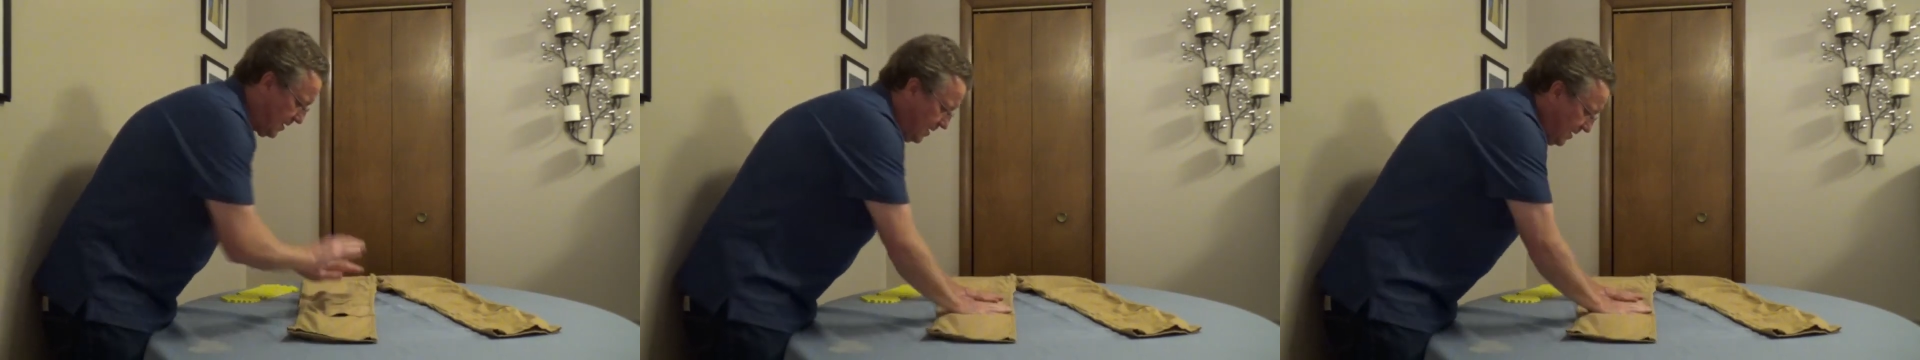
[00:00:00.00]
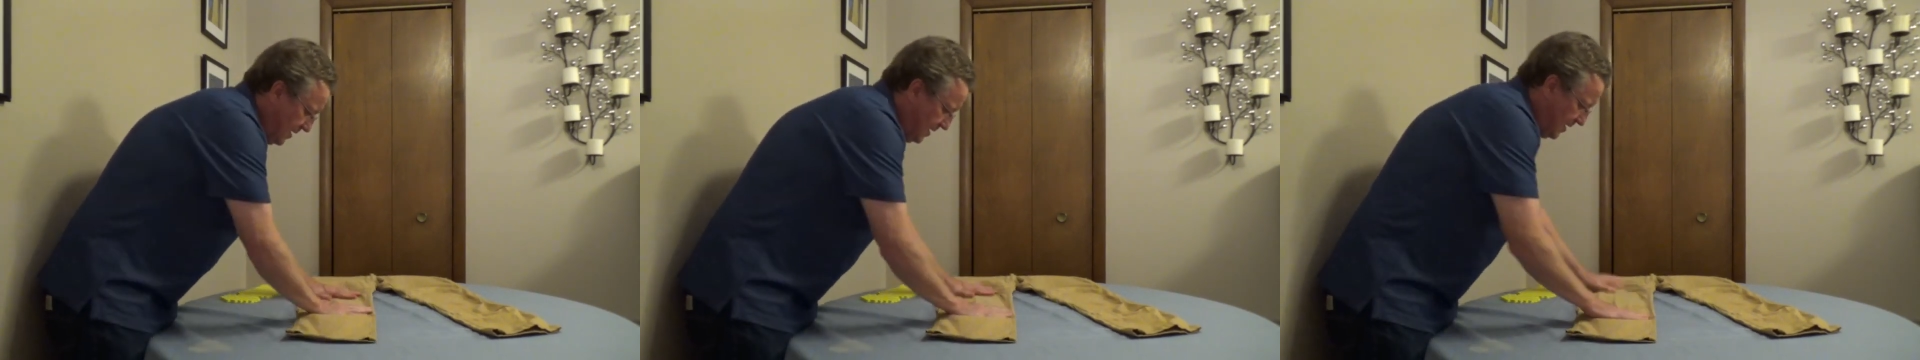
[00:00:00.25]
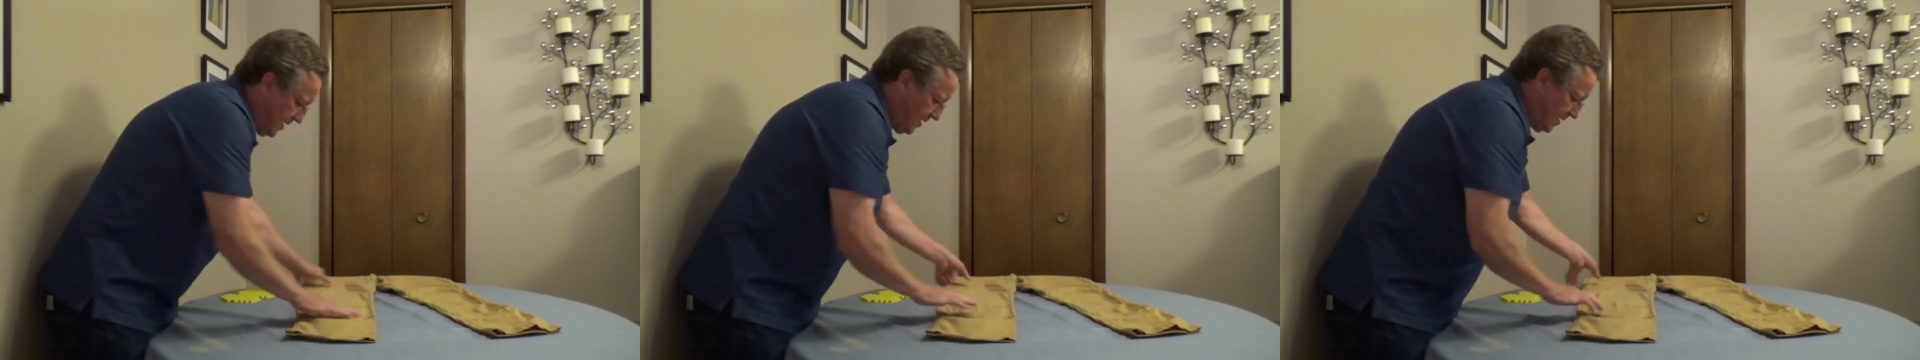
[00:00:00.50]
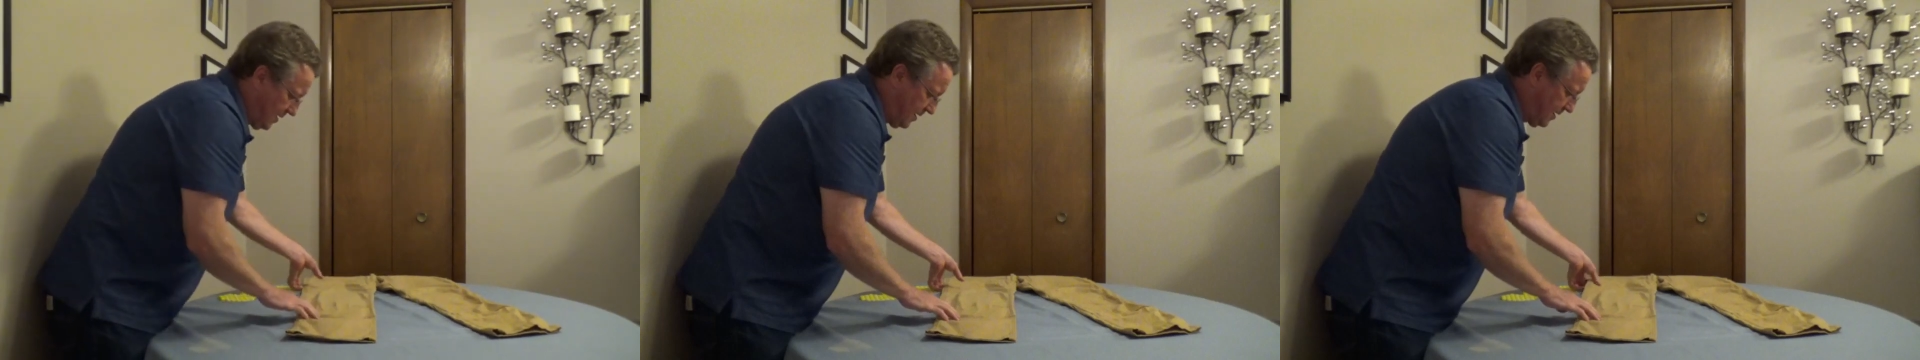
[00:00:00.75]

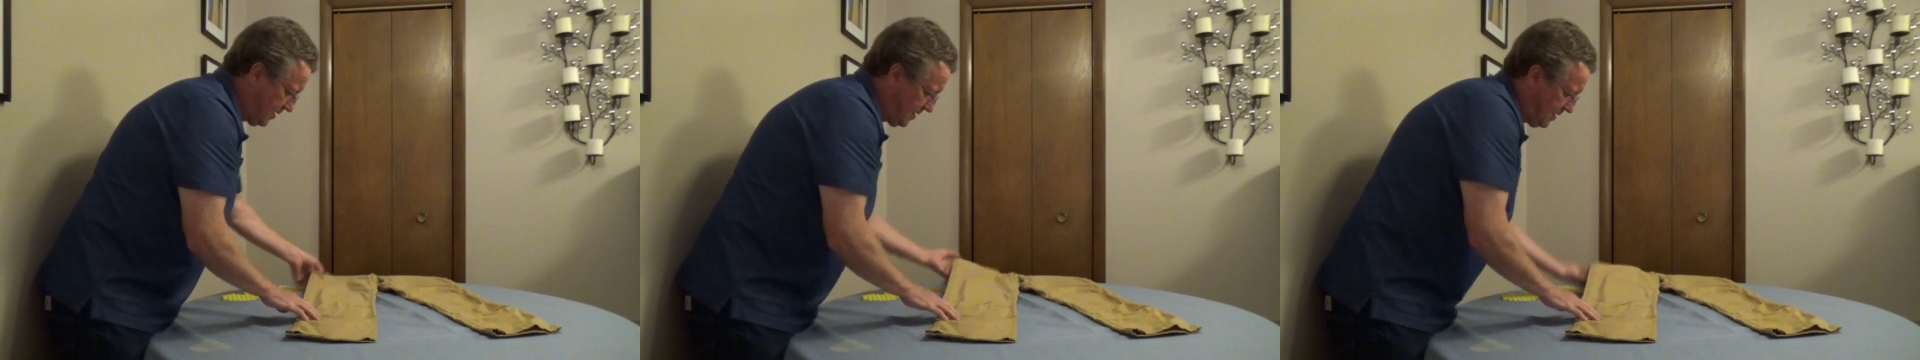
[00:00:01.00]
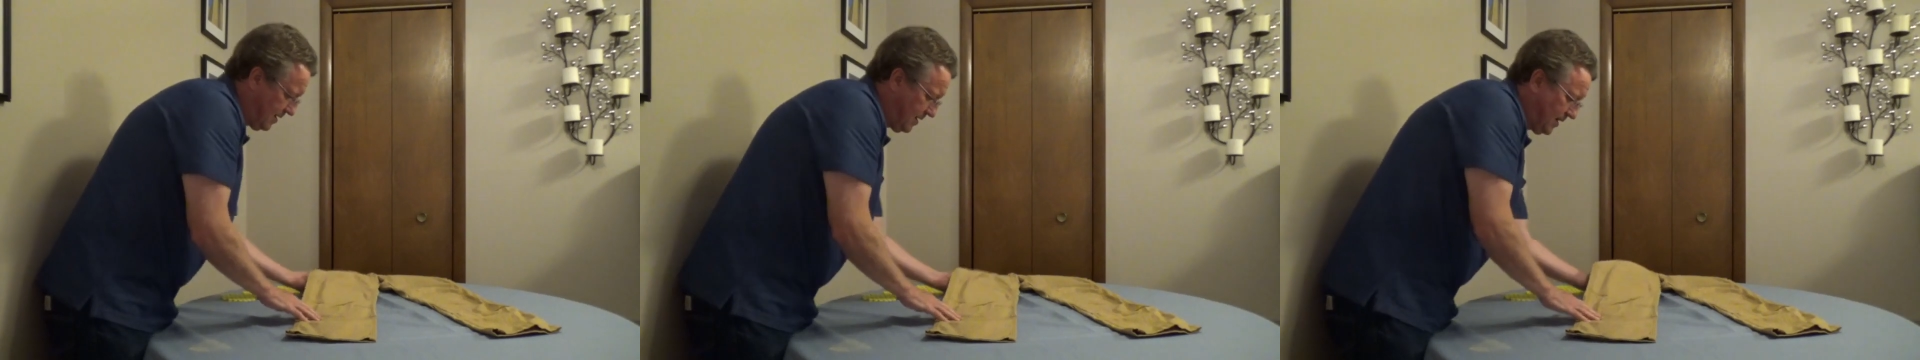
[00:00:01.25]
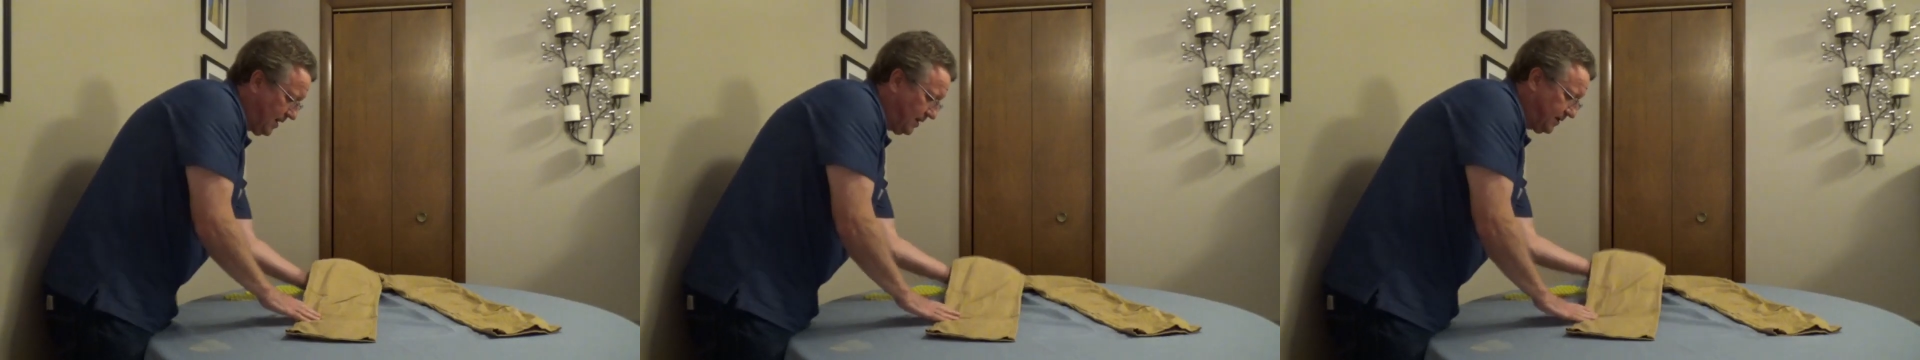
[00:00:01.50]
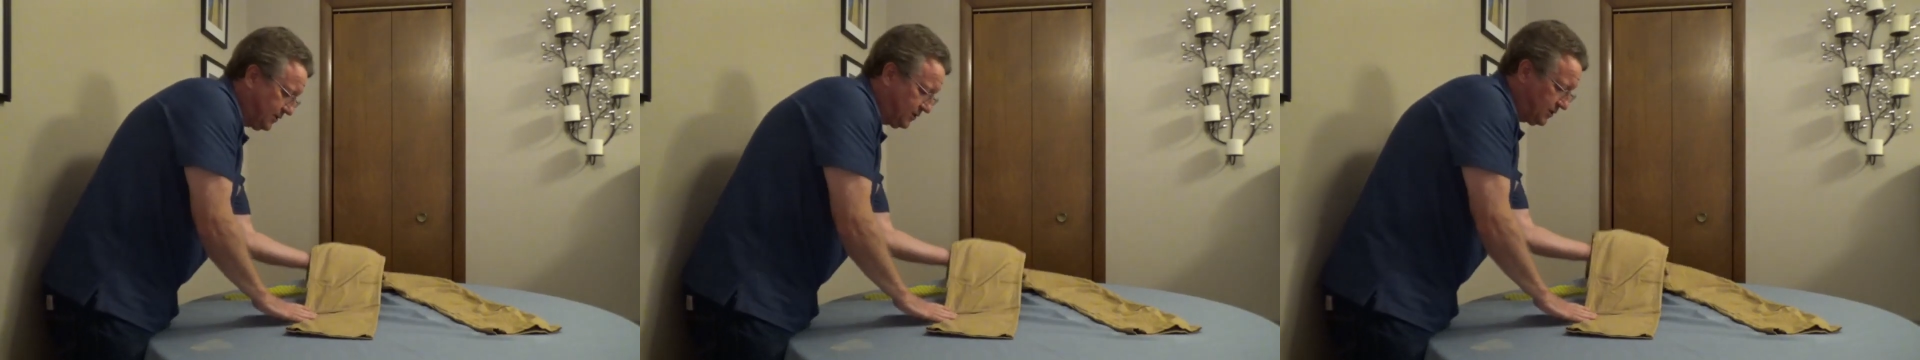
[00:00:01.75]

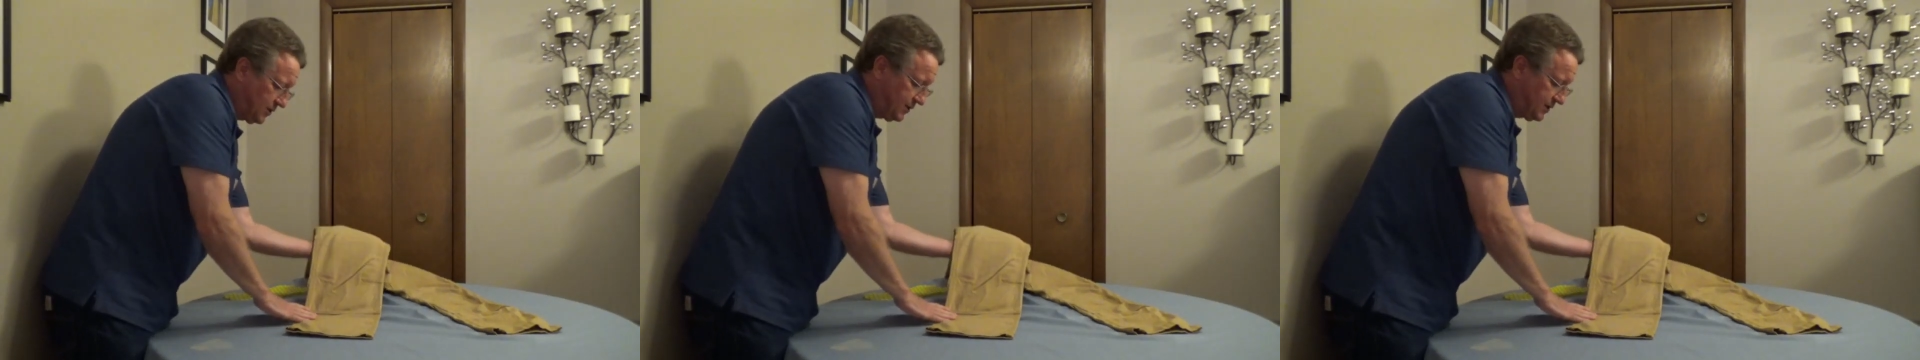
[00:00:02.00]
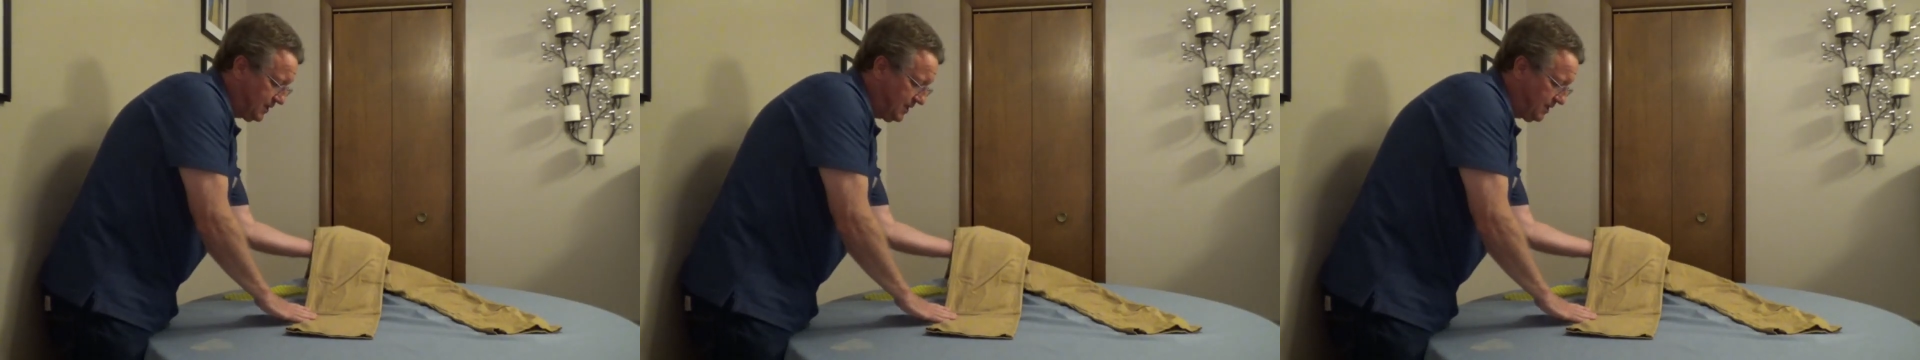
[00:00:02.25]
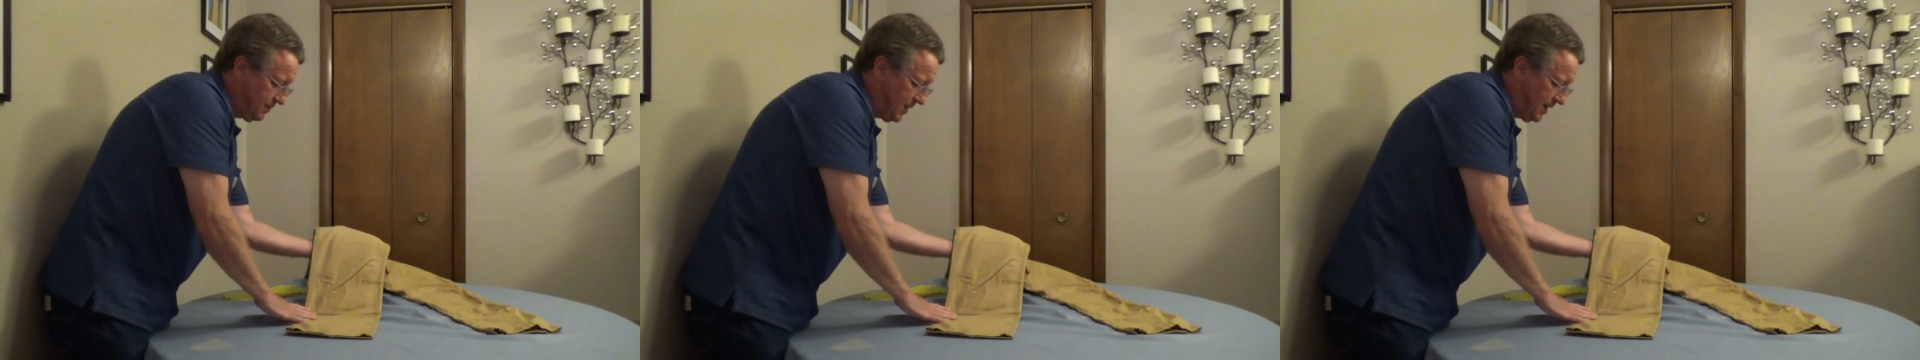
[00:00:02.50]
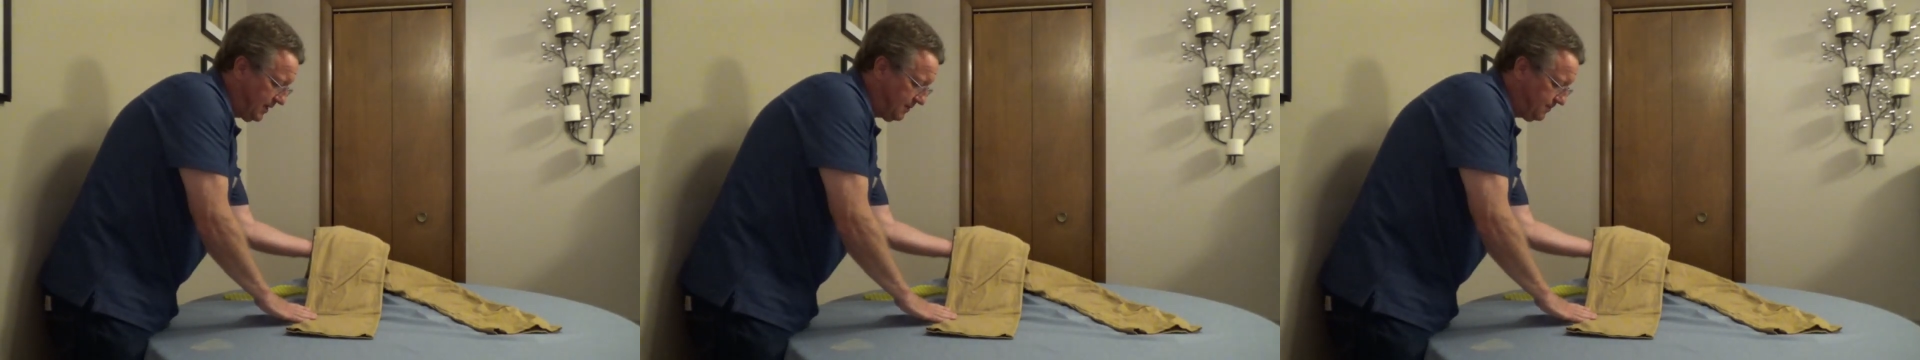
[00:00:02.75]
and it inserts into the
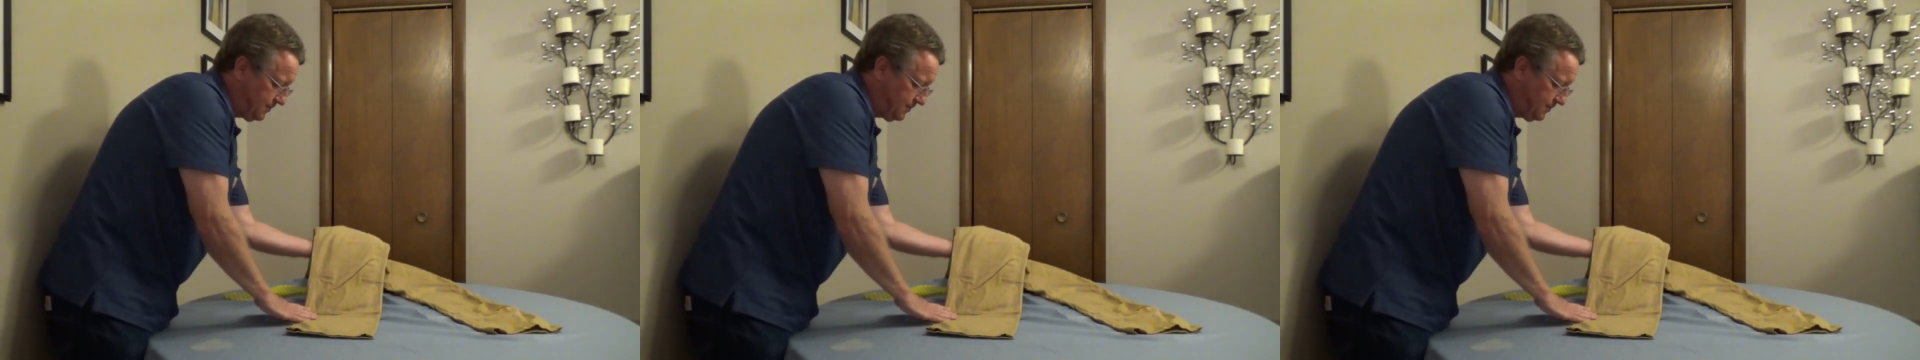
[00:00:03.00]
pant.